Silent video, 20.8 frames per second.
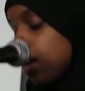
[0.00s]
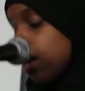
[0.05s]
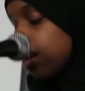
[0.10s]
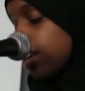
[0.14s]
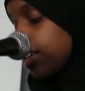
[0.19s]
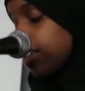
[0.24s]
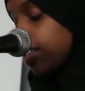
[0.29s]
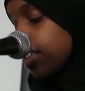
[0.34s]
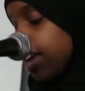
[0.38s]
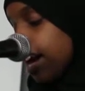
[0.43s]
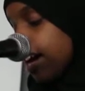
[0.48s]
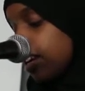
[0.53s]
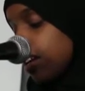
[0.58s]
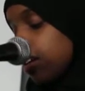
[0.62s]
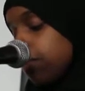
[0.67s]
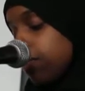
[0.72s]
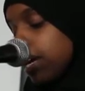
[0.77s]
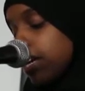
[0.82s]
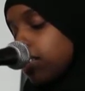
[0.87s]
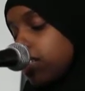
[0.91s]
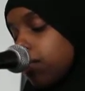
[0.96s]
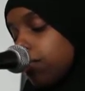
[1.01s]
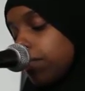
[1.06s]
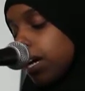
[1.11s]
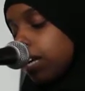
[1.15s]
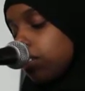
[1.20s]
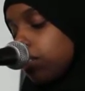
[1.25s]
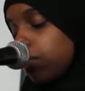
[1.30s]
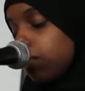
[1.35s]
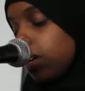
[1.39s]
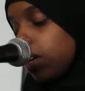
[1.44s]
He's had an amazing
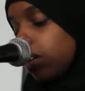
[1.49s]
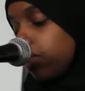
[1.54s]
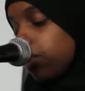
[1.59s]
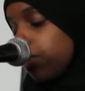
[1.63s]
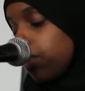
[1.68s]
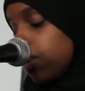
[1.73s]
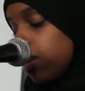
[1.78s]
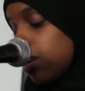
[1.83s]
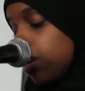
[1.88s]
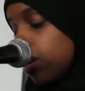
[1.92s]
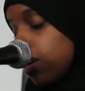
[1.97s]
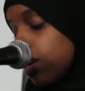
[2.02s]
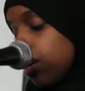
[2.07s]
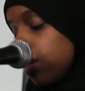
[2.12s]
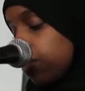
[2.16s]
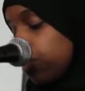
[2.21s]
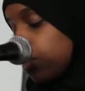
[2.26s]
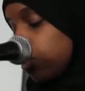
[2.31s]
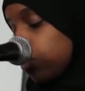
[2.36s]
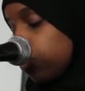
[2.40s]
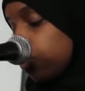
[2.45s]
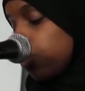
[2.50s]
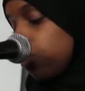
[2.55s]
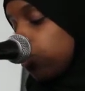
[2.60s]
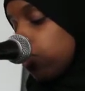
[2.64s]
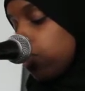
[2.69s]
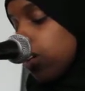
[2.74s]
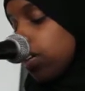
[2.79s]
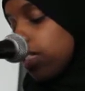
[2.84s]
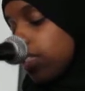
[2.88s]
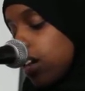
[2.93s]
basketball career in middle
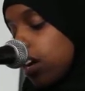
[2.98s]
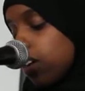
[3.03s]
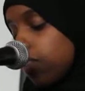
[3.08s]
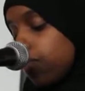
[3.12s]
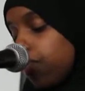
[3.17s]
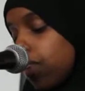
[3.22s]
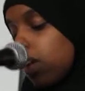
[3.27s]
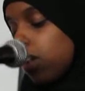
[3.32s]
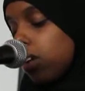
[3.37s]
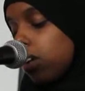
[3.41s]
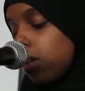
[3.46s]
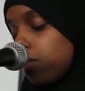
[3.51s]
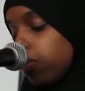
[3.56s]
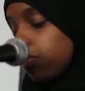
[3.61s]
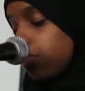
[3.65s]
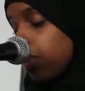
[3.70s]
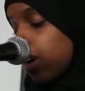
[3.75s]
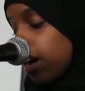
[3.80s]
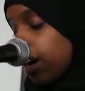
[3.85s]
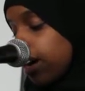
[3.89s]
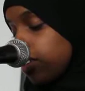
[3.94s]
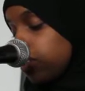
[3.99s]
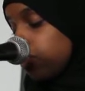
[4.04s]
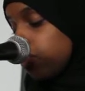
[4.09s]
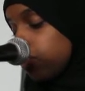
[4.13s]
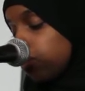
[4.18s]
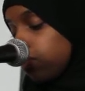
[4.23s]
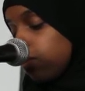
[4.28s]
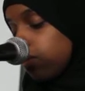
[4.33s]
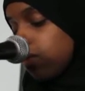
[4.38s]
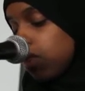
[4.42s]
school that has followed him throughout high
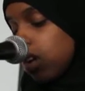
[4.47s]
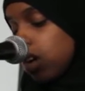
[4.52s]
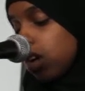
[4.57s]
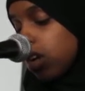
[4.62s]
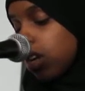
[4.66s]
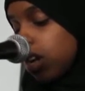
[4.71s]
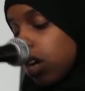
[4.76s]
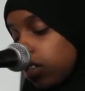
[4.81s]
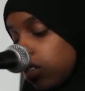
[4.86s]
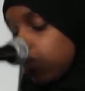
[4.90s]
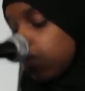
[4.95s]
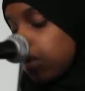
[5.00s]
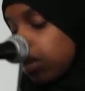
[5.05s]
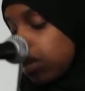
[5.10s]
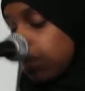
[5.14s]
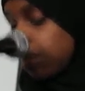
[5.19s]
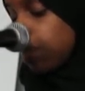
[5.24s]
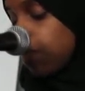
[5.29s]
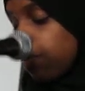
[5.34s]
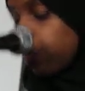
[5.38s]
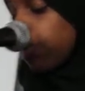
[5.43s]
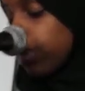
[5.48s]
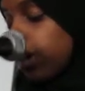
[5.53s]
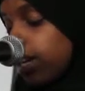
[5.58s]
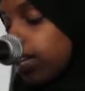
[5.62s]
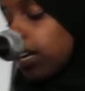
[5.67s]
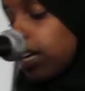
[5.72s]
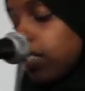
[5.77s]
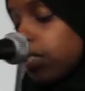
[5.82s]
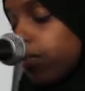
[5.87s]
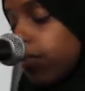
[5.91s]
school. Not too many people
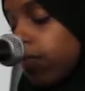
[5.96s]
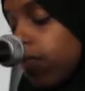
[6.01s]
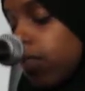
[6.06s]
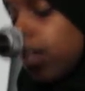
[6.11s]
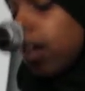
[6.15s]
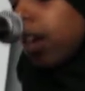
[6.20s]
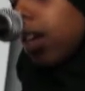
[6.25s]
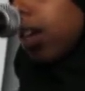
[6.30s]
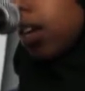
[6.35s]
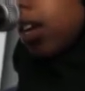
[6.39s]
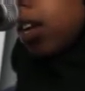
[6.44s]
recognize him for that.